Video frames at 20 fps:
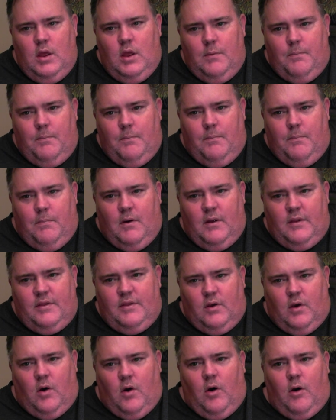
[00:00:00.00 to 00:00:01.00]
But the
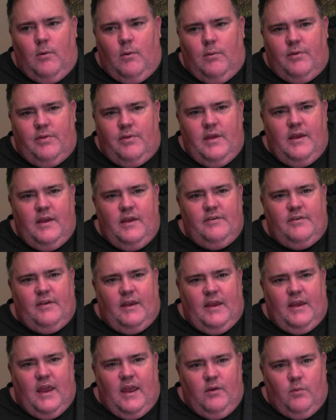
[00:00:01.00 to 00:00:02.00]
horrible thing is I
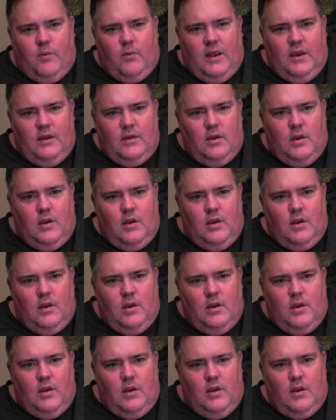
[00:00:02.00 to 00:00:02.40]
gained weight.